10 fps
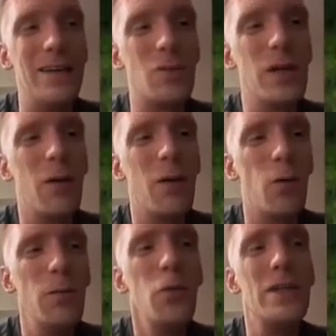So we got
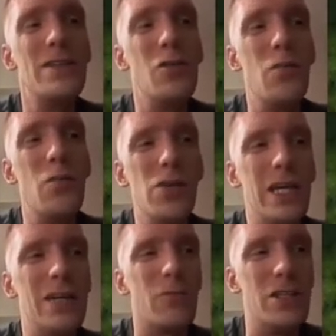1.2
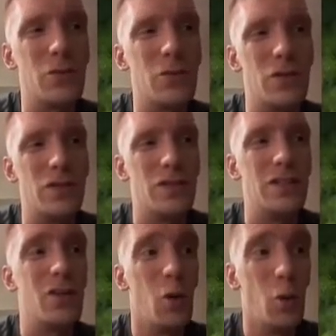million in resources
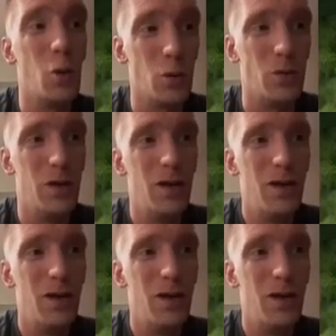in total.